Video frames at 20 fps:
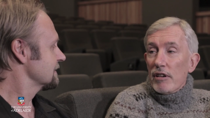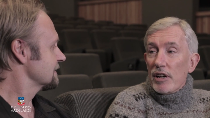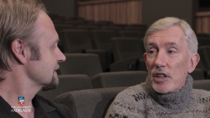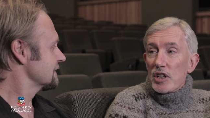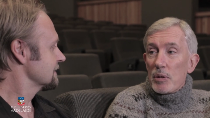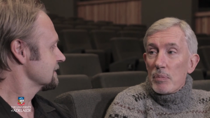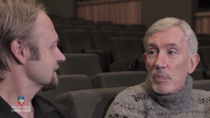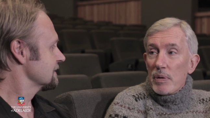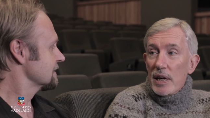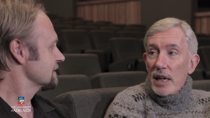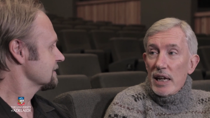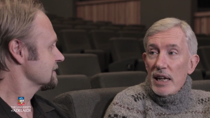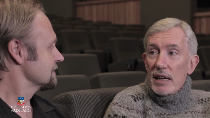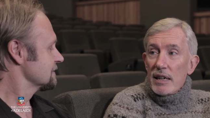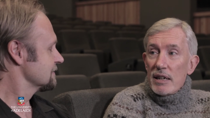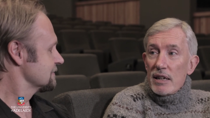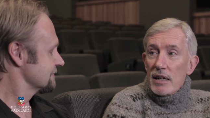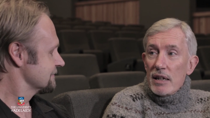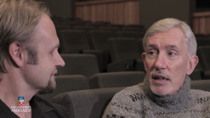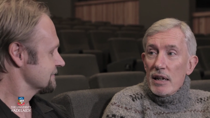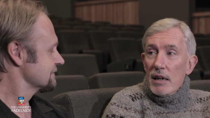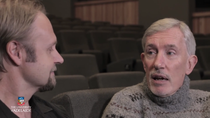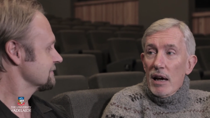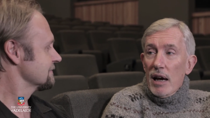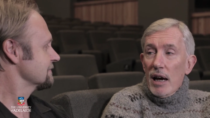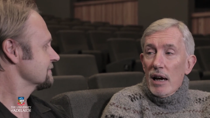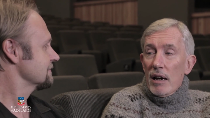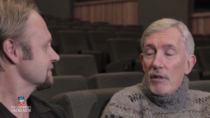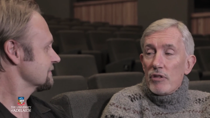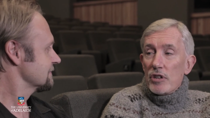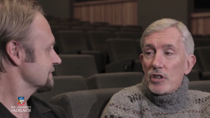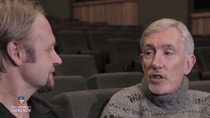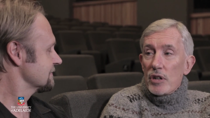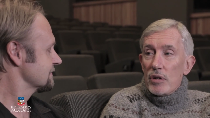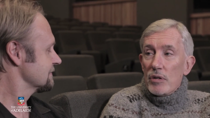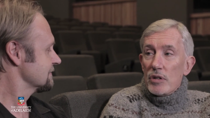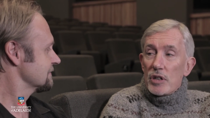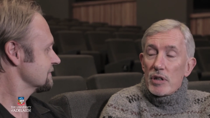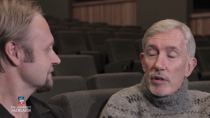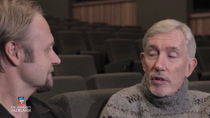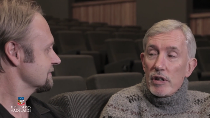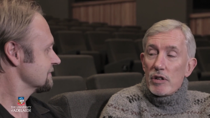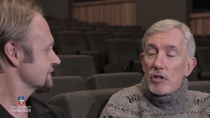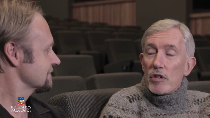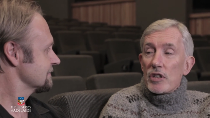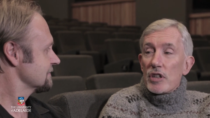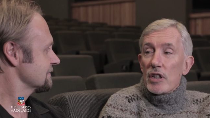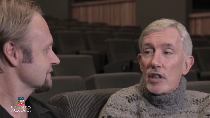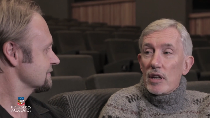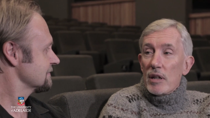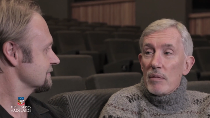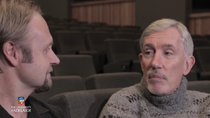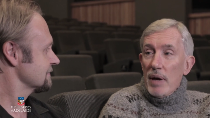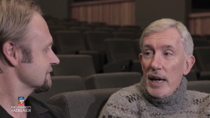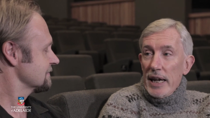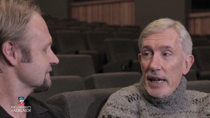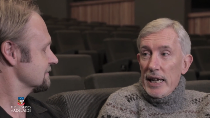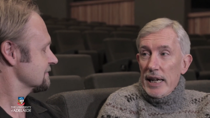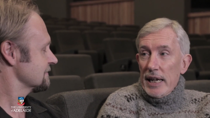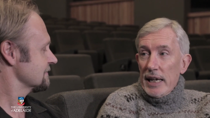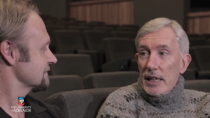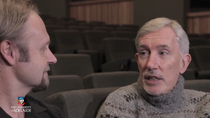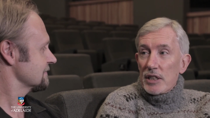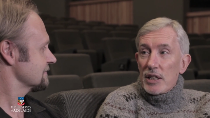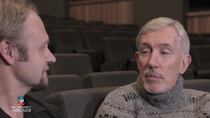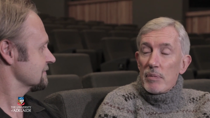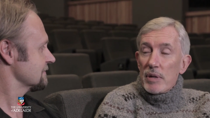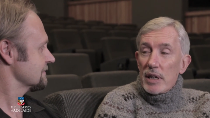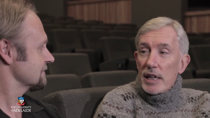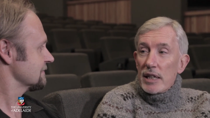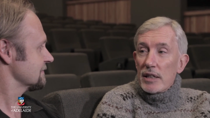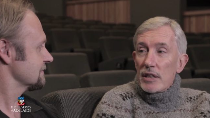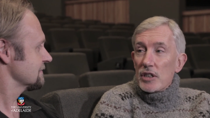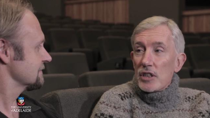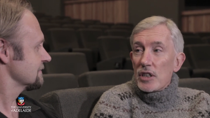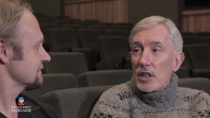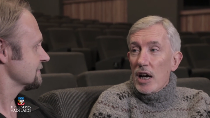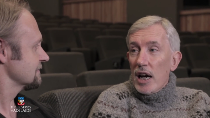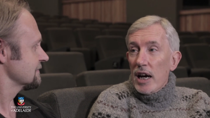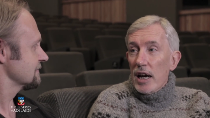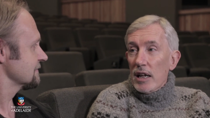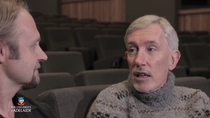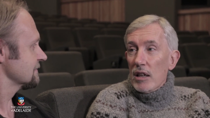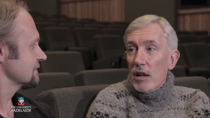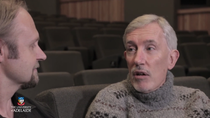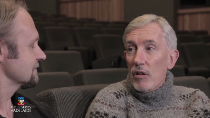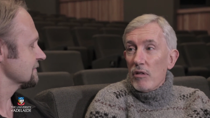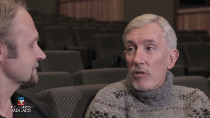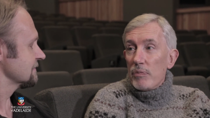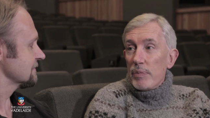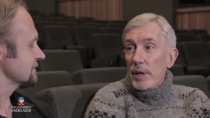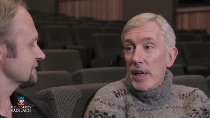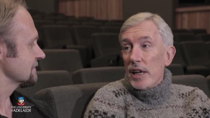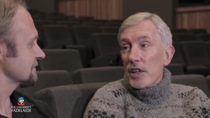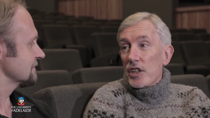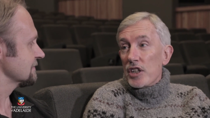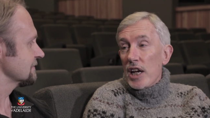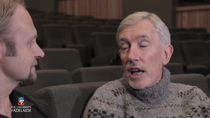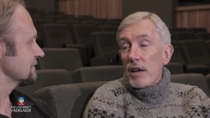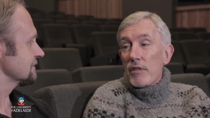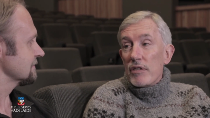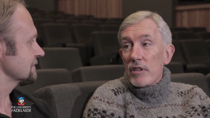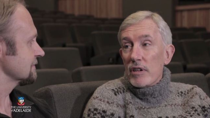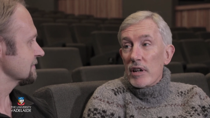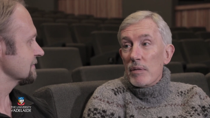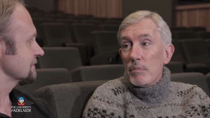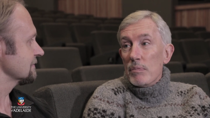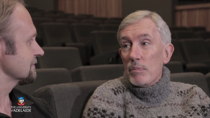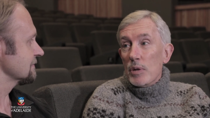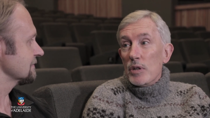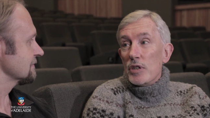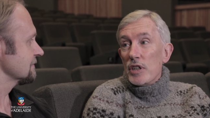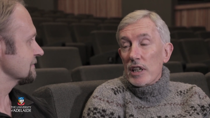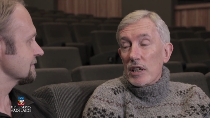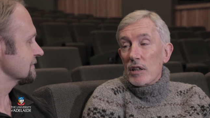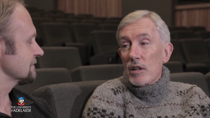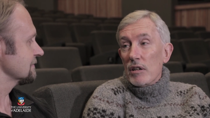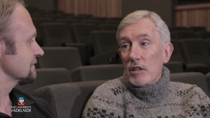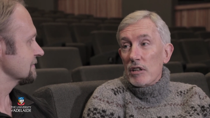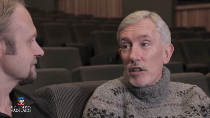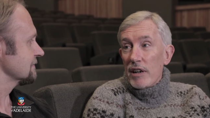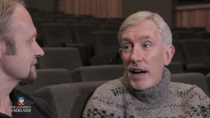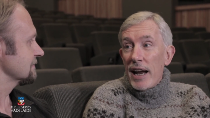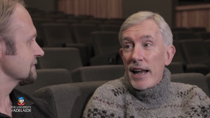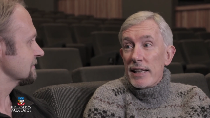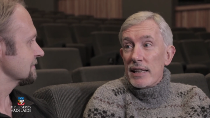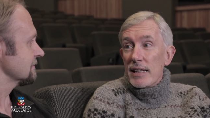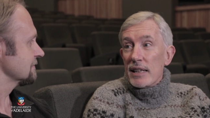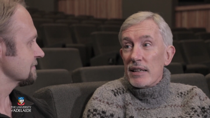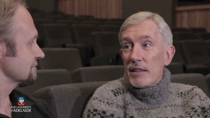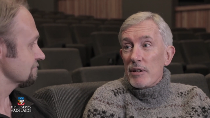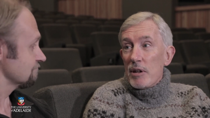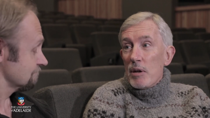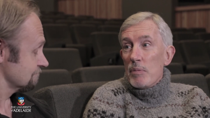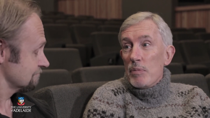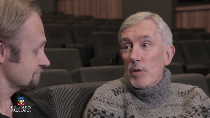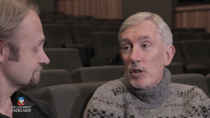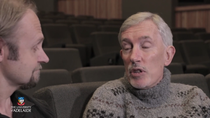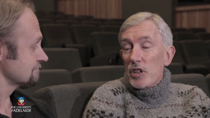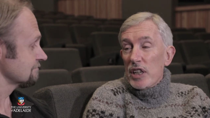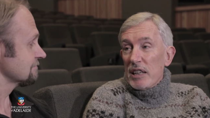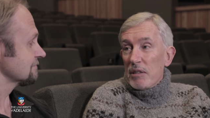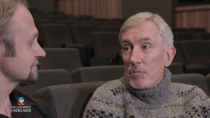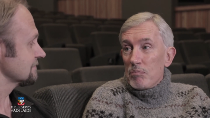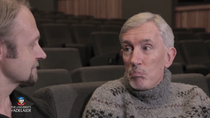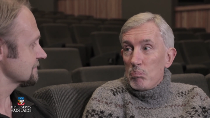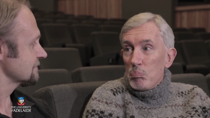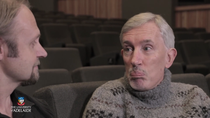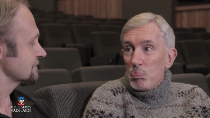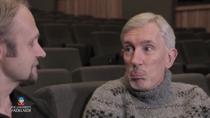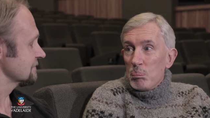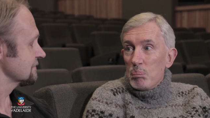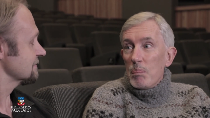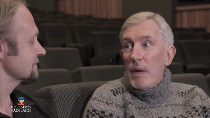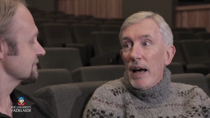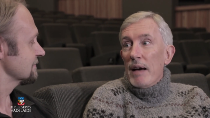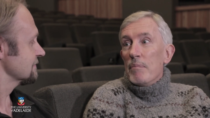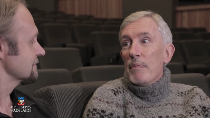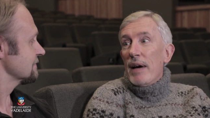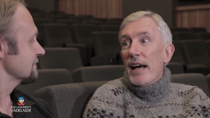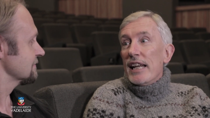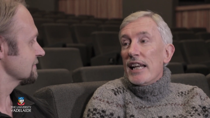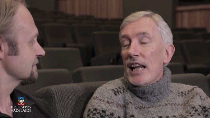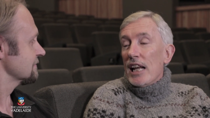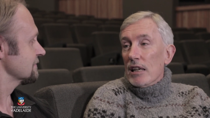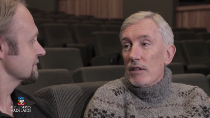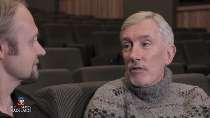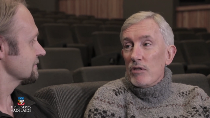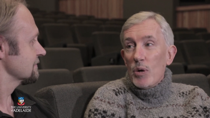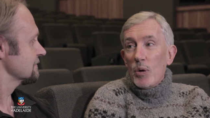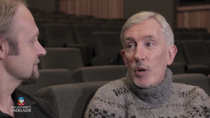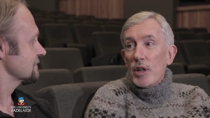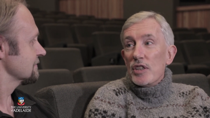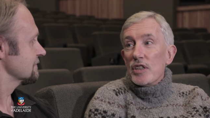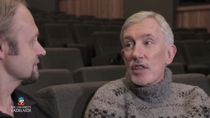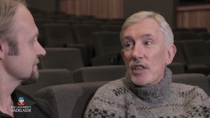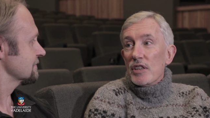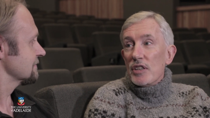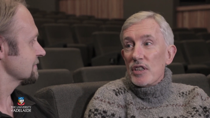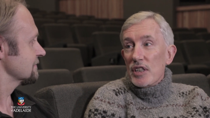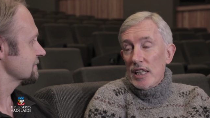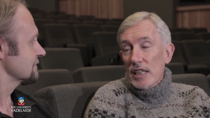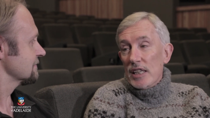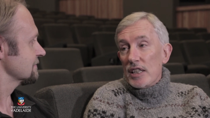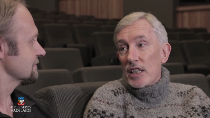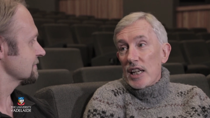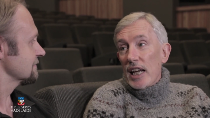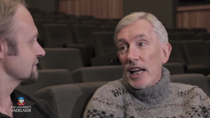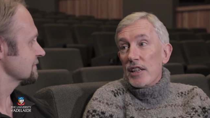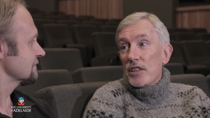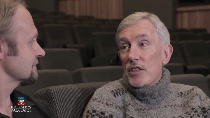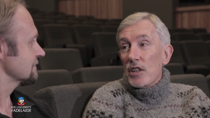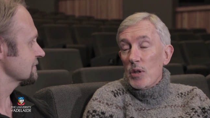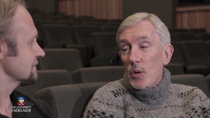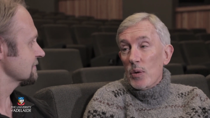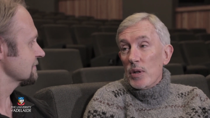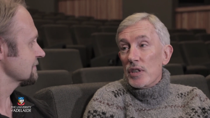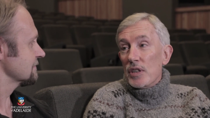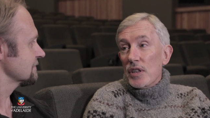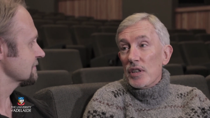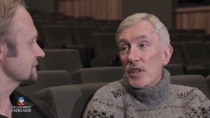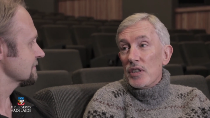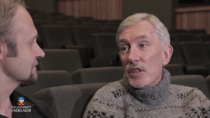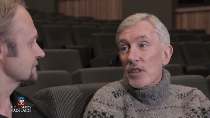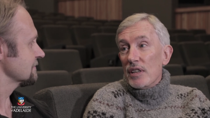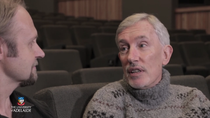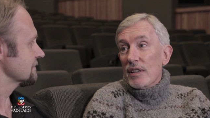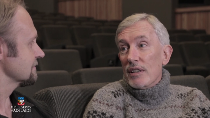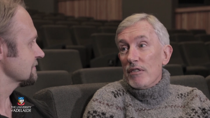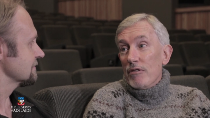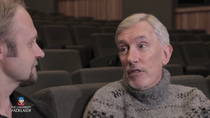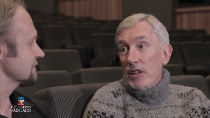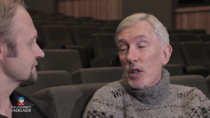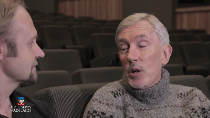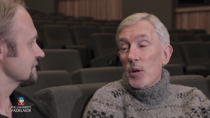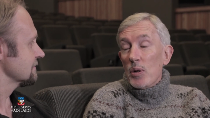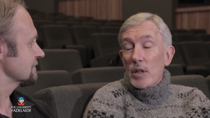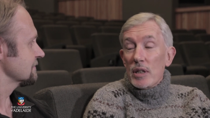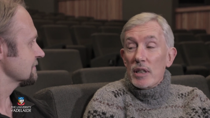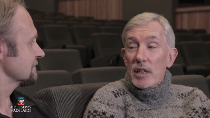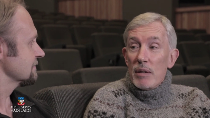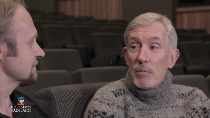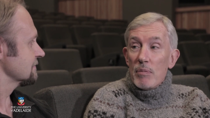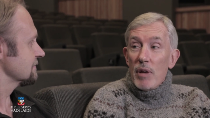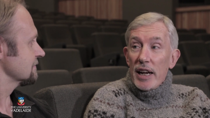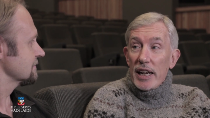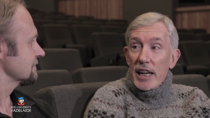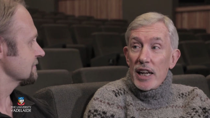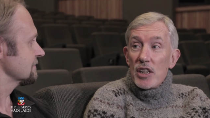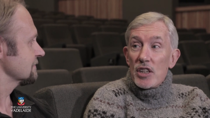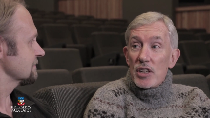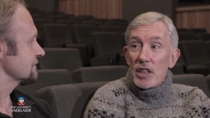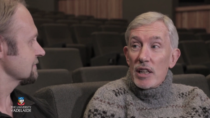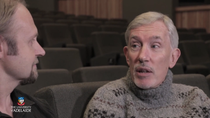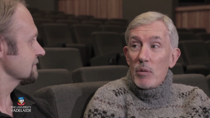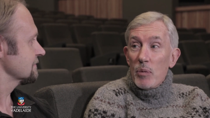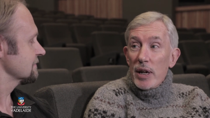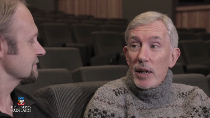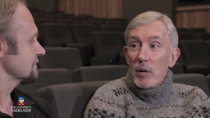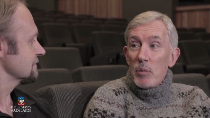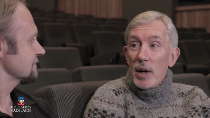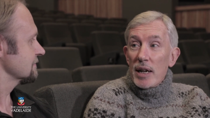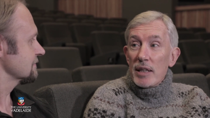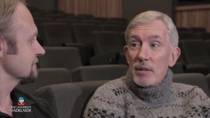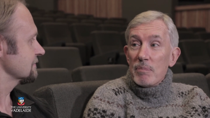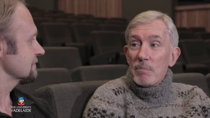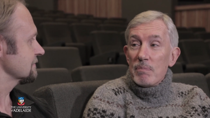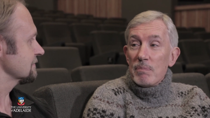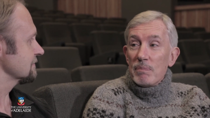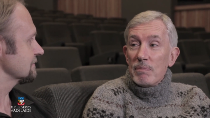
Speaker 1: recipe uh, for students who are interested in making something in the style of Pierre Schaeffer and musique concrète, music made out of noises. In this case, the noises recorded in my kitchen in week one.